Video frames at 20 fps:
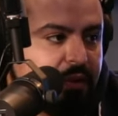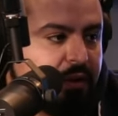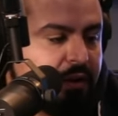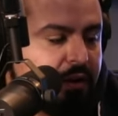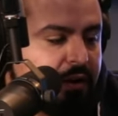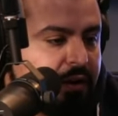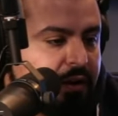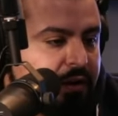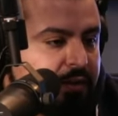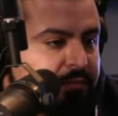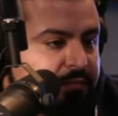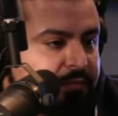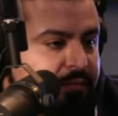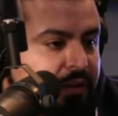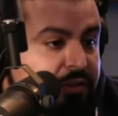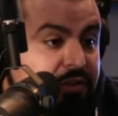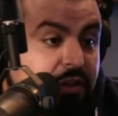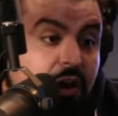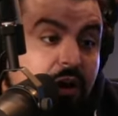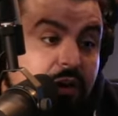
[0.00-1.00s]
Um,
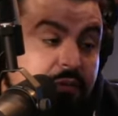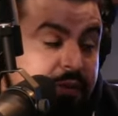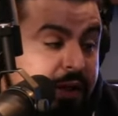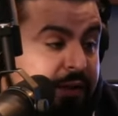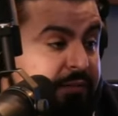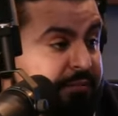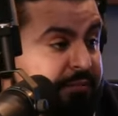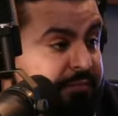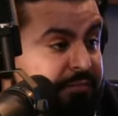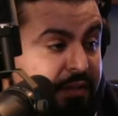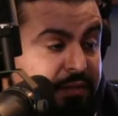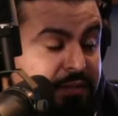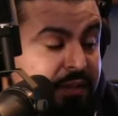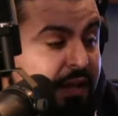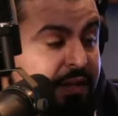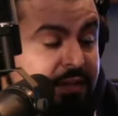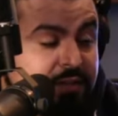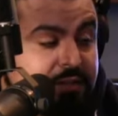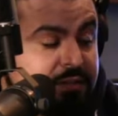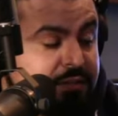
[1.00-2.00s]
that's hard, man. Thing, that's
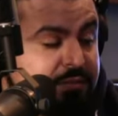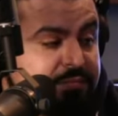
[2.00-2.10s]
not easy.